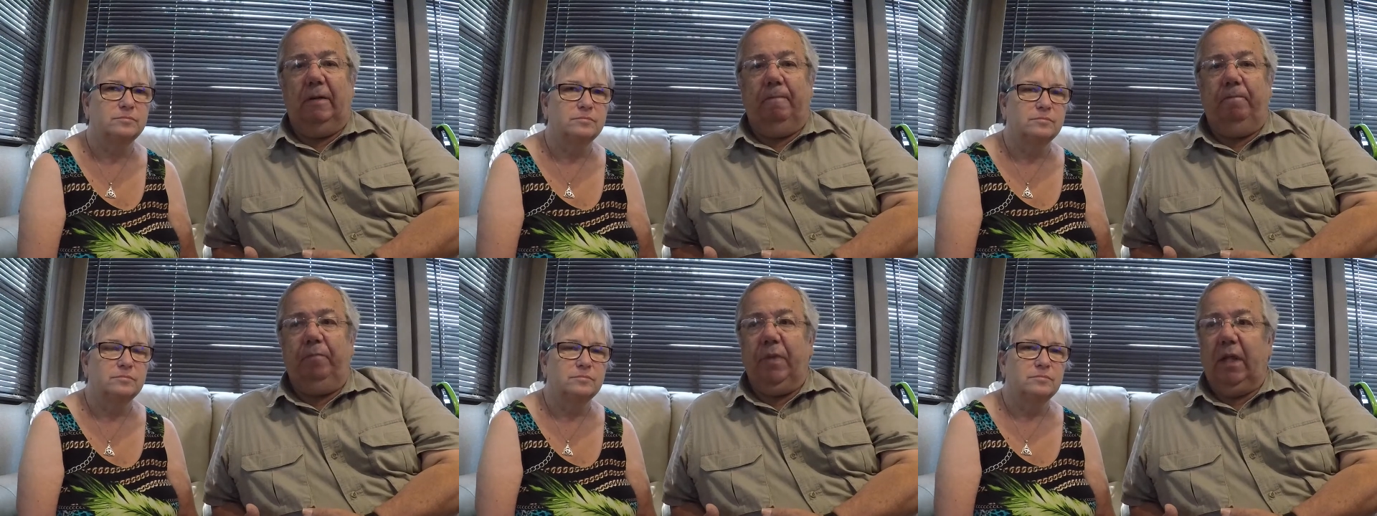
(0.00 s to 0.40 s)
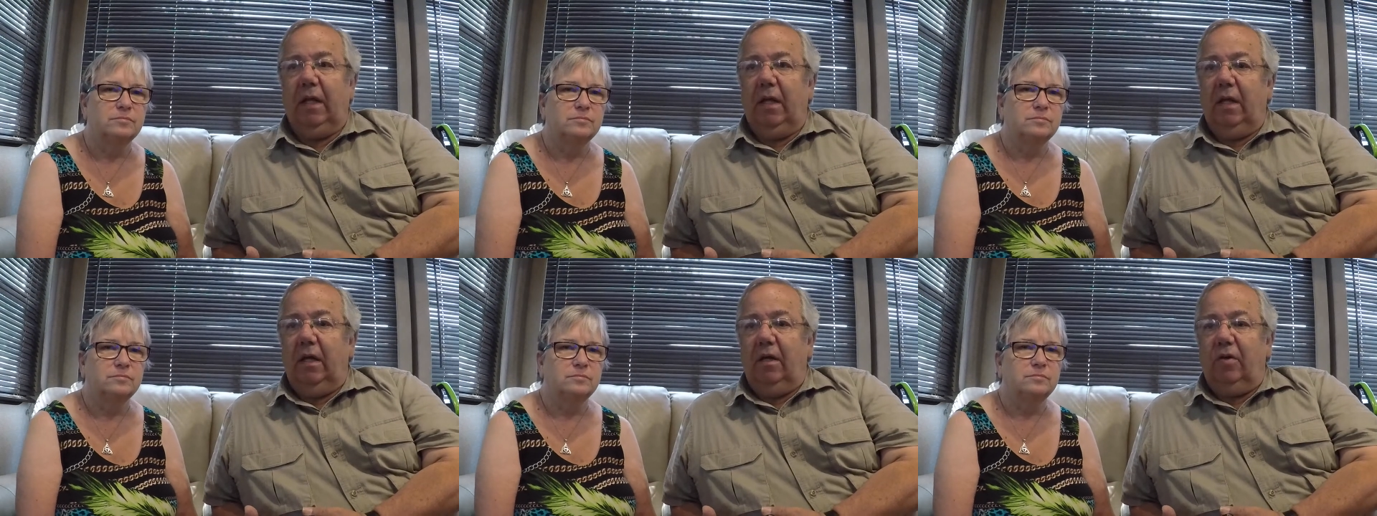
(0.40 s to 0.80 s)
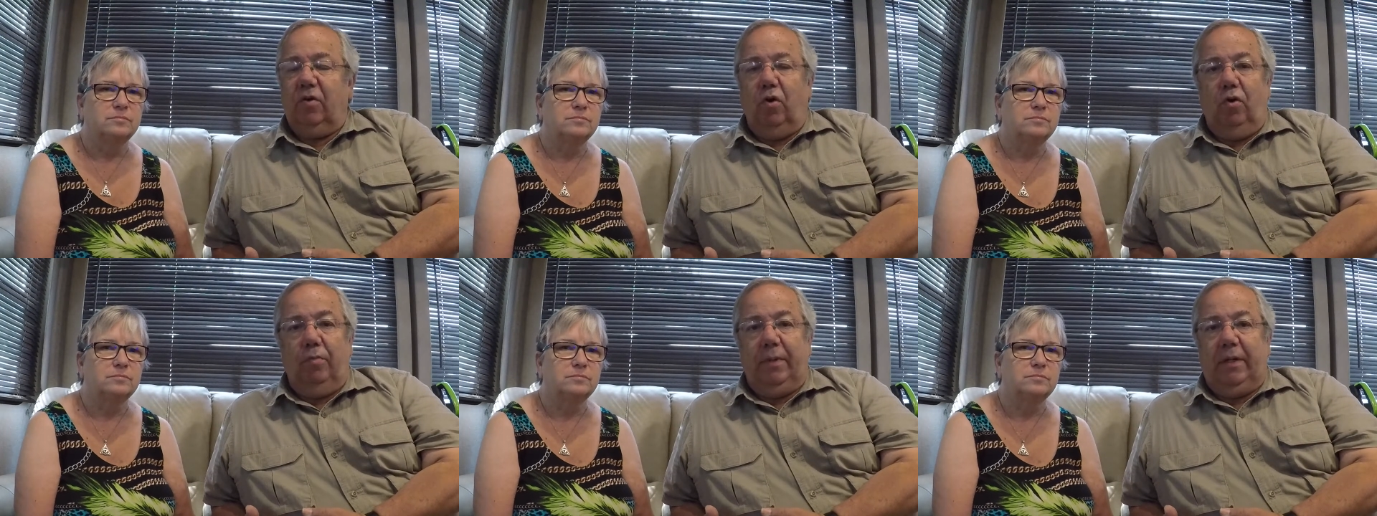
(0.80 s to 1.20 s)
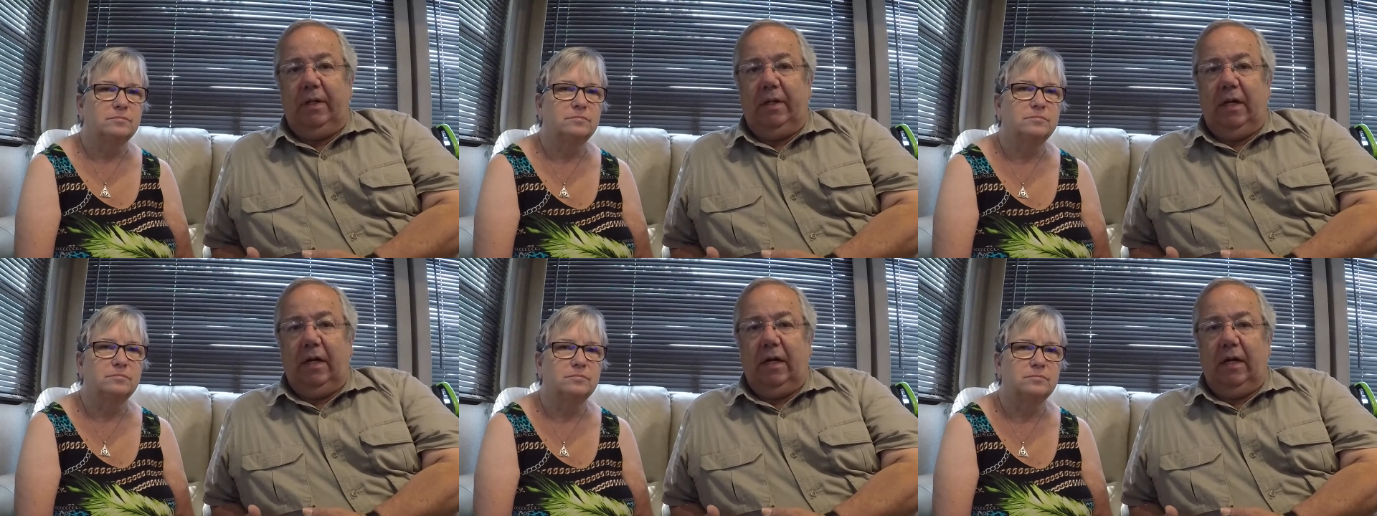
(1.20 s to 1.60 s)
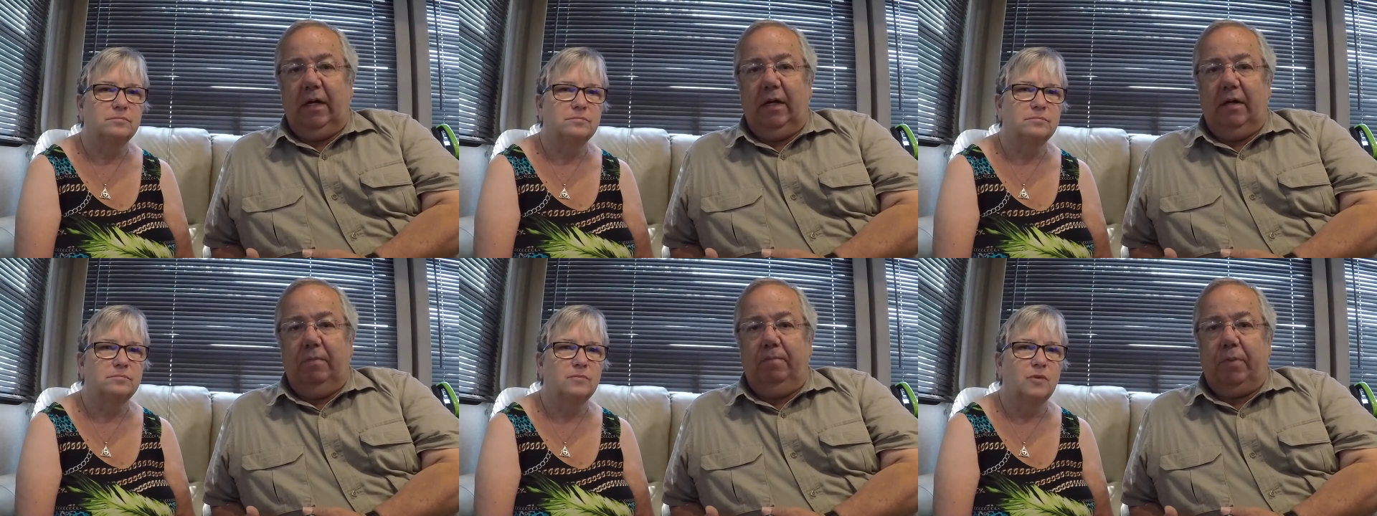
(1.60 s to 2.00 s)
Speaker 1: um, Coleman
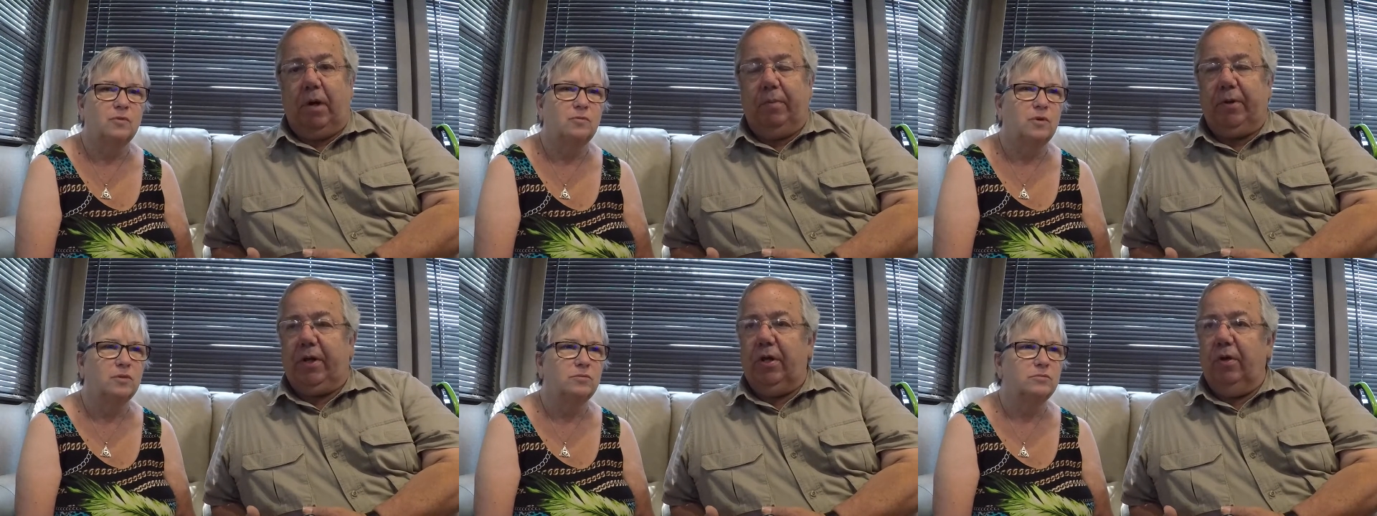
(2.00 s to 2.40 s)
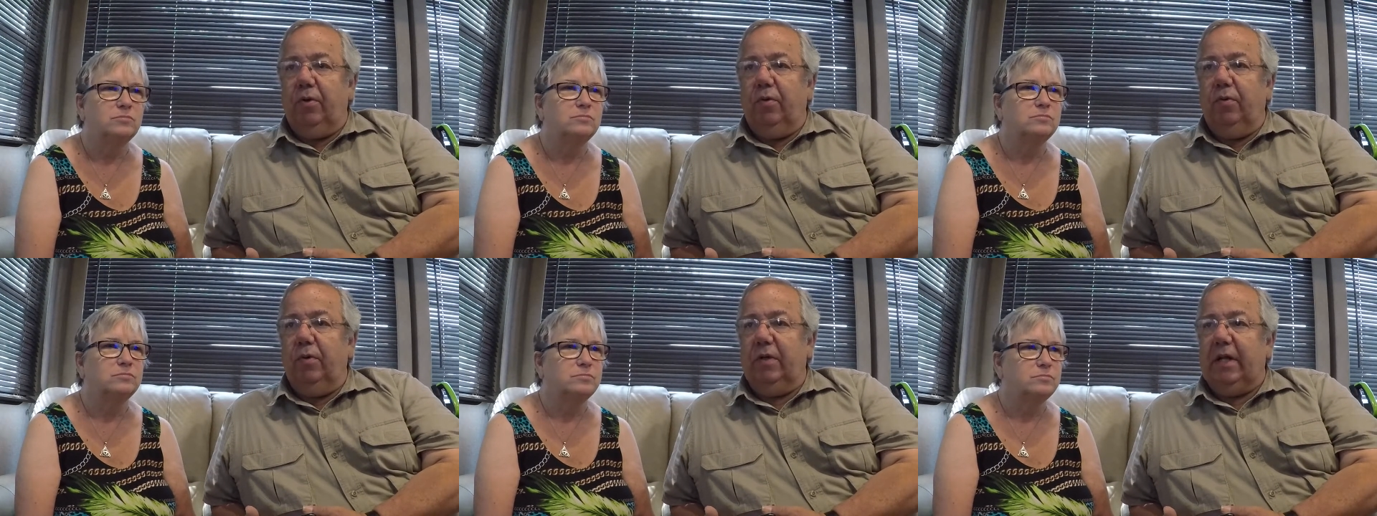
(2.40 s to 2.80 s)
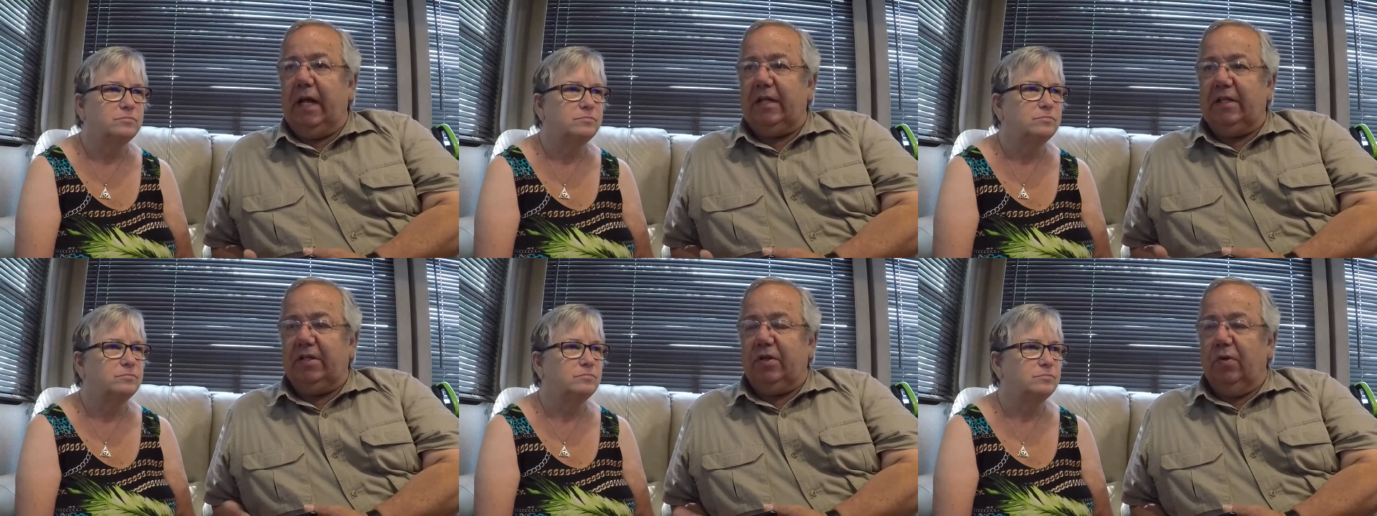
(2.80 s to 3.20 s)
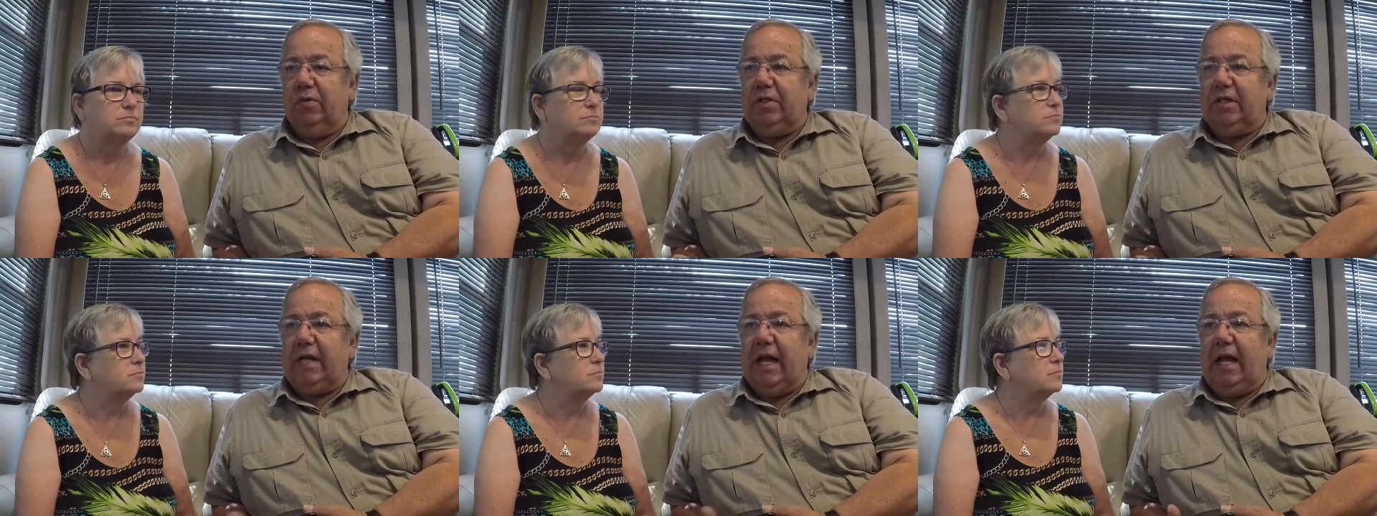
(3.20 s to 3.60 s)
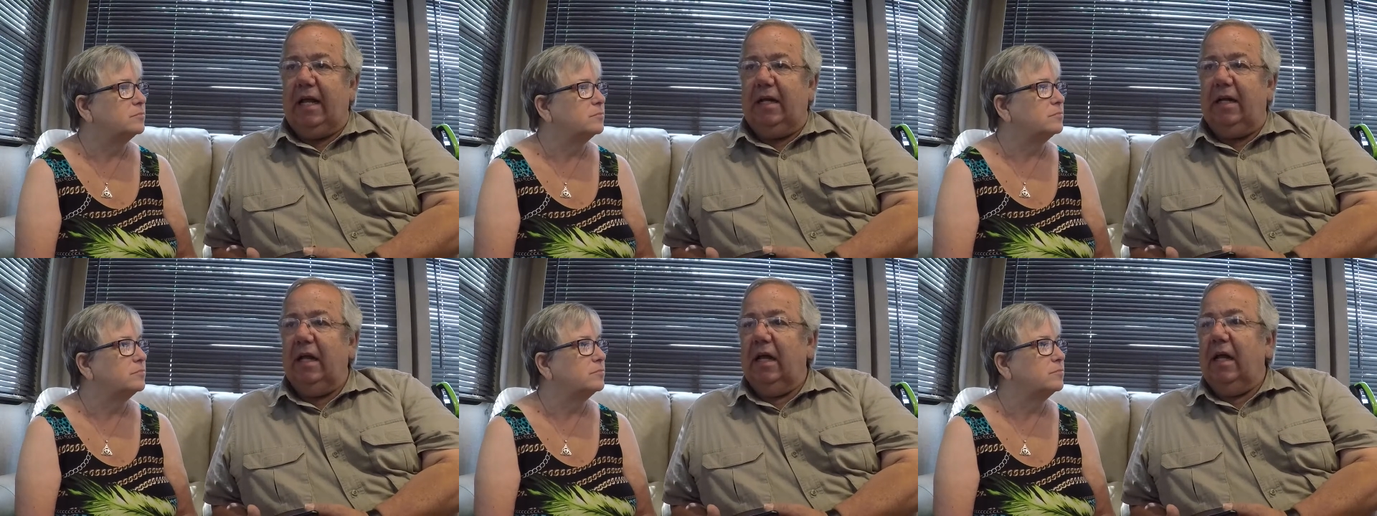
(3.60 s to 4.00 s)
uh, barbecue. Mm-hmm. It has its own
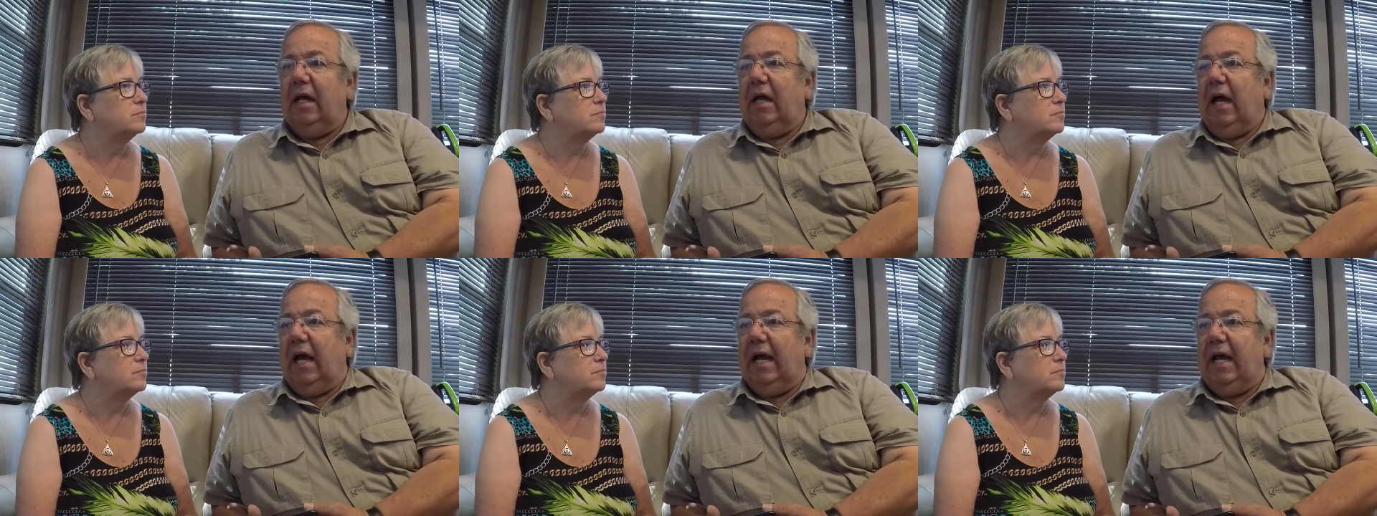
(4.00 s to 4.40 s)
stand I